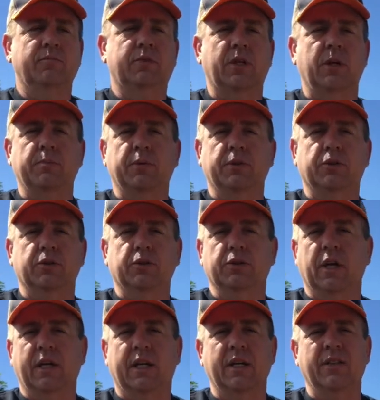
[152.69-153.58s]

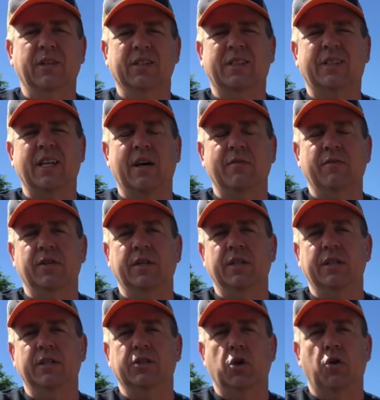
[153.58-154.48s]
Temperatures like in the
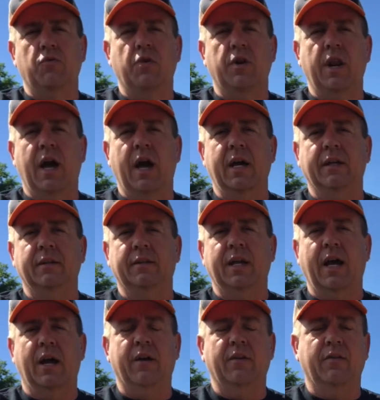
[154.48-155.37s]
70s overnight,
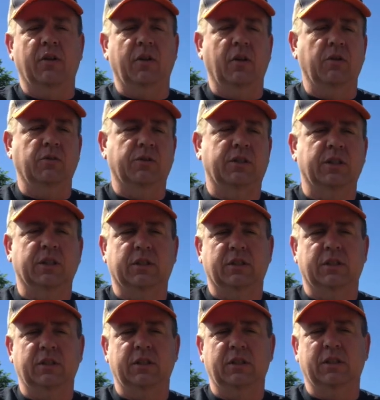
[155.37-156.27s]
down in the low
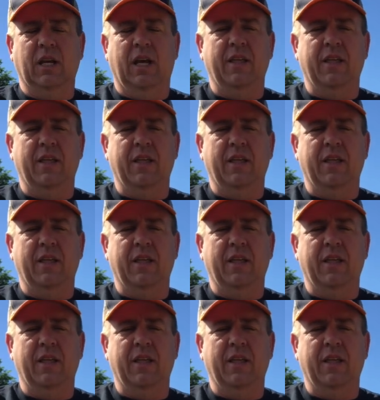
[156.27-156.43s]
60s.